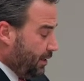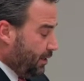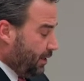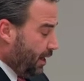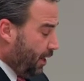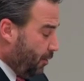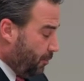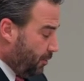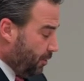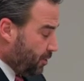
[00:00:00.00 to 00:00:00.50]

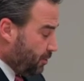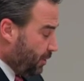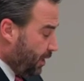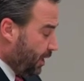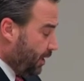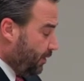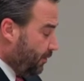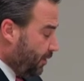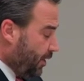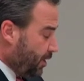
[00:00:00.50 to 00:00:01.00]
to help us
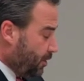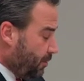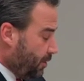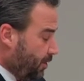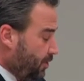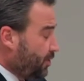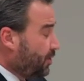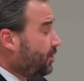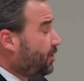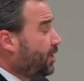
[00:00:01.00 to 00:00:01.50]
make
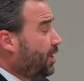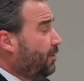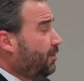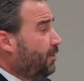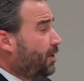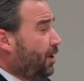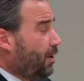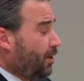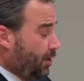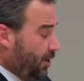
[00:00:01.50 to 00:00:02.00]
investments in
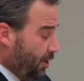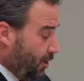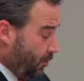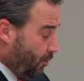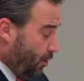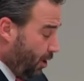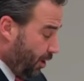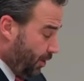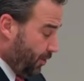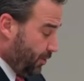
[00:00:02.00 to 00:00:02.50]
safeguarding our
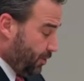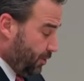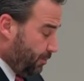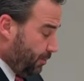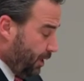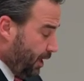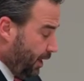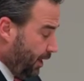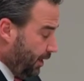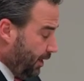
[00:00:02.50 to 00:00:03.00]
water
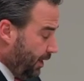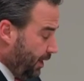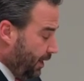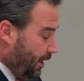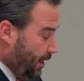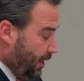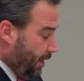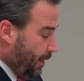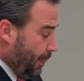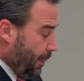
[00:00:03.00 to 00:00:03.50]
supply.
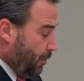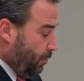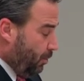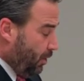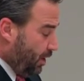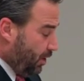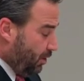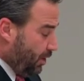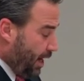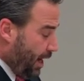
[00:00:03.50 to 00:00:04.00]

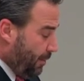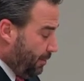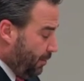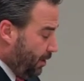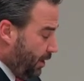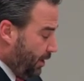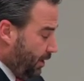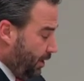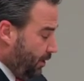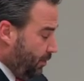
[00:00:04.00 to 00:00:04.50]
With that
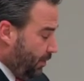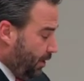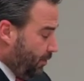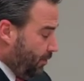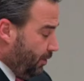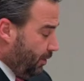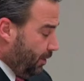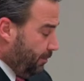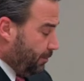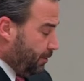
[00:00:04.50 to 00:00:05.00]
money, we
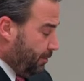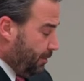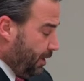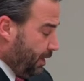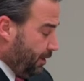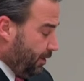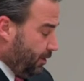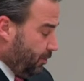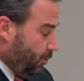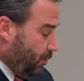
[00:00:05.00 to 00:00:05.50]
will
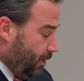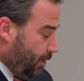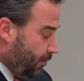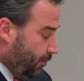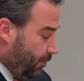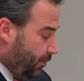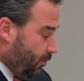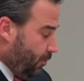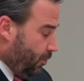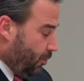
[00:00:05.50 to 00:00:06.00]
implement the
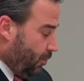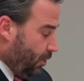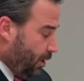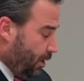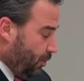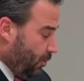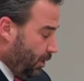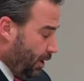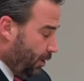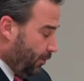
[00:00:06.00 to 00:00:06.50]

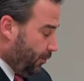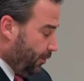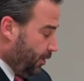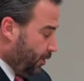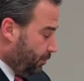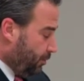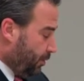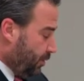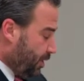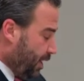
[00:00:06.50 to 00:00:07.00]

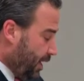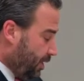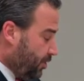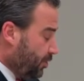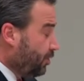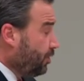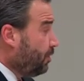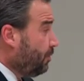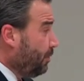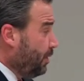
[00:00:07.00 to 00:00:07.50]
Wellfield
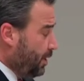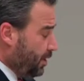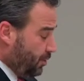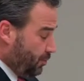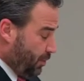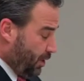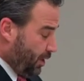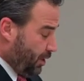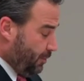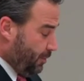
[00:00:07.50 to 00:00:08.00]
Protection
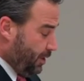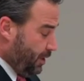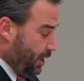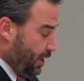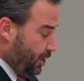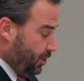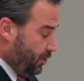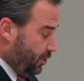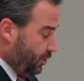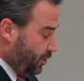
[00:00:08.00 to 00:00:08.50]
Committee's
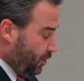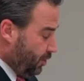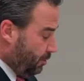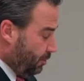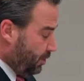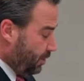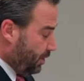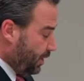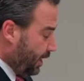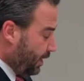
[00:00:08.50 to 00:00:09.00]
recommendations to
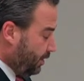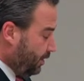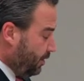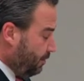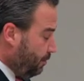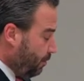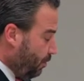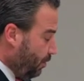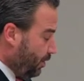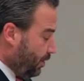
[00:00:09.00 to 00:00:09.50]
protect
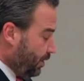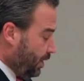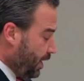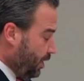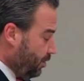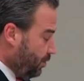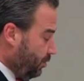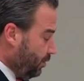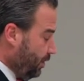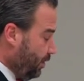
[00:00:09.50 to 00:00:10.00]
the important
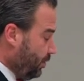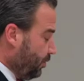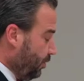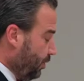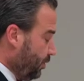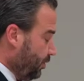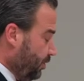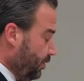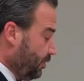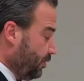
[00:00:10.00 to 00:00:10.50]
natural
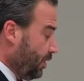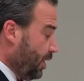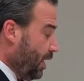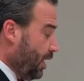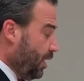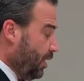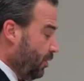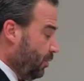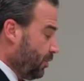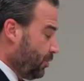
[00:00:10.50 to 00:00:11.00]
resources,
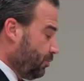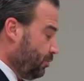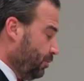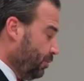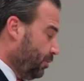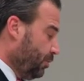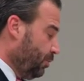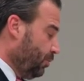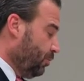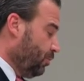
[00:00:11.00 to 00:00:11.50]
which
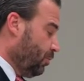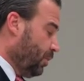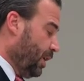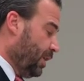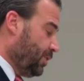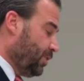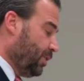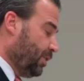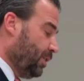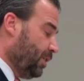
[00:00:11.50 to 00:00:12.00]
will include
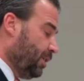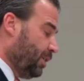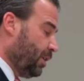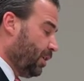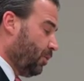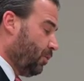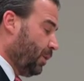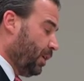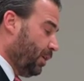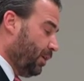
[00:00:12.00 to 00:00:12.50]
raising
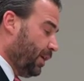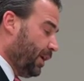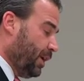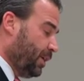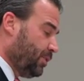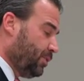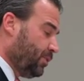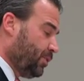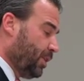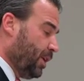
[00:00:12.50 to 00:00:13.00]
our
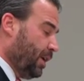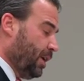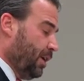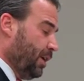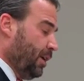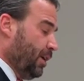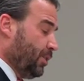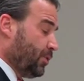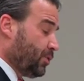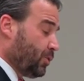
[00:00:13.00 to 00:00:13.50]
wellheads,
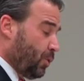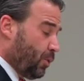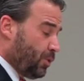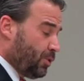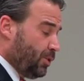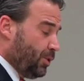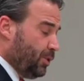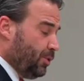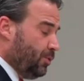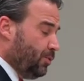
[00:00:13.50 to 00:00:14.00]

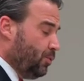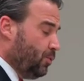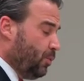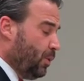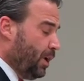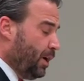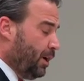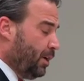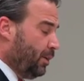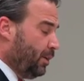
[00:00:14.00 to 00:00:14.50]
sourcing a new
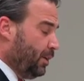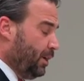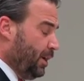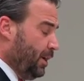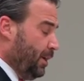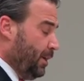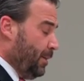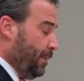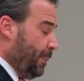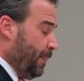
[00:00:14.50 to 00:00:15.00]

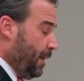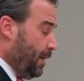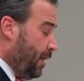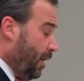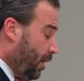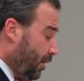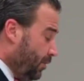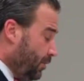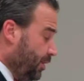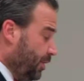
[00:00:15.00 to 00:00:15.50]
well, and
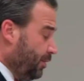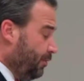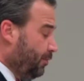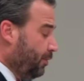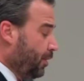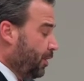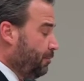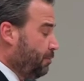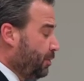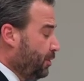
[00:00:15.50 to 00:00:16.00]
hardening
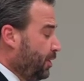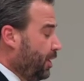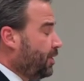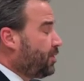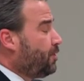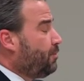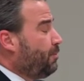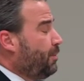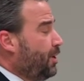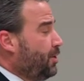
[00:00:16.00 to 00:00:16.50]
flood
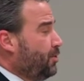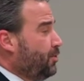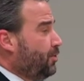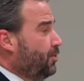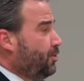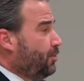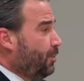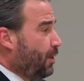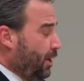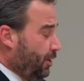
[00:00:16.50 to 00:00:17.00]
protection
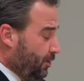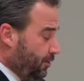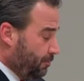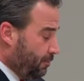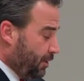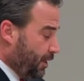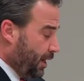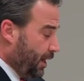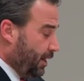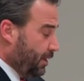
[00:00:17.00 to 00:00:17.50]
measures around
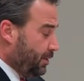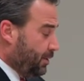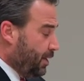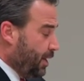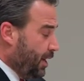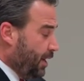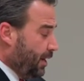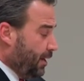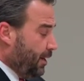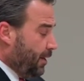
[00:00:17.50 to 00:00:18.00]
the plant.
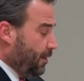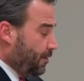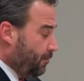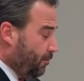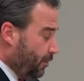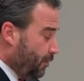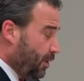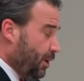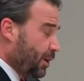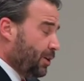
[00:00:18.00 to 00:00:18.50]

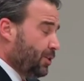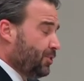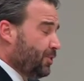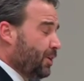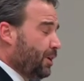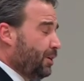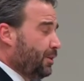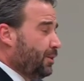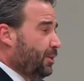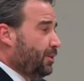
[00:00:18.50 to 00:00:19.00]
We're very
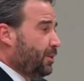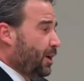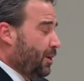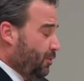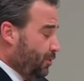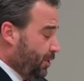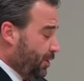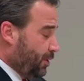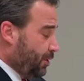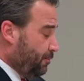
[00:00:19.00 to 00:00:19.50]
excited that
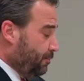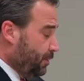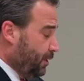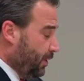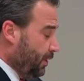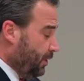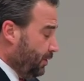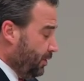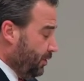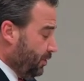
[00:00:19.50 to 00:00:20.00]
that will get
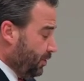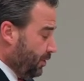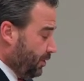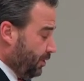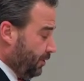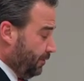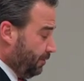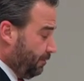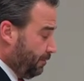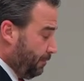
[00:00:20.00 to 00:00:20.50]
completed this
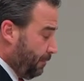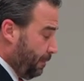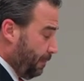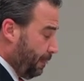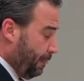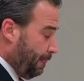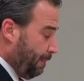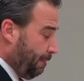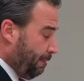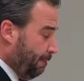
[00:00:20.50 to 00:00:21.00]
year.
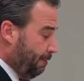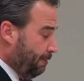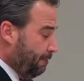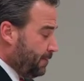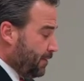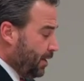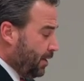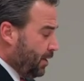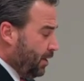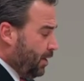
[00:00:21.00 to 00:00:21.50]

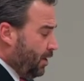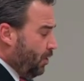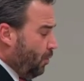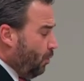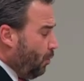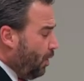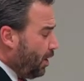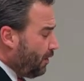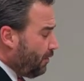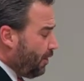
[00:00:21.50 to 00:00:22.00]

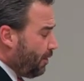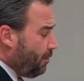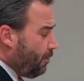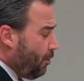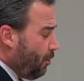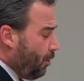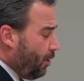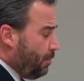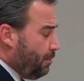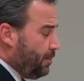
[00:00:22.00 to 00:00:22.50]
One of
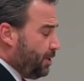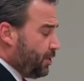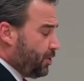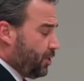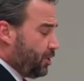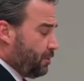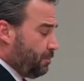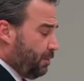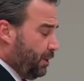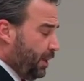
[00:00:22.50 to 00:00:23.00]
our more
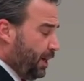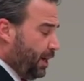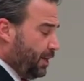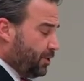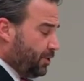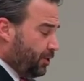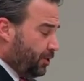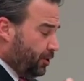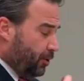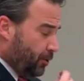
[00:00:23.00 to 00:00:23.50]
ambitious
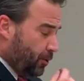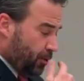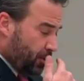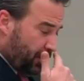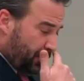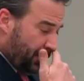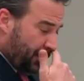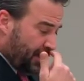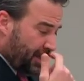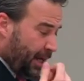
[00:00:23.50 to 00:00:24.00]
plans
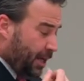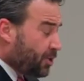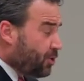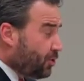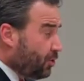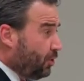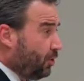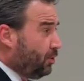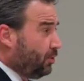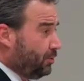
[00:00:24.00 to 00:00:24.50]
includes the
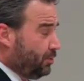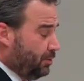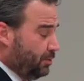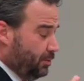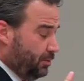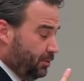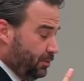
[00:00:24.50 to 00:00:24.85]
potential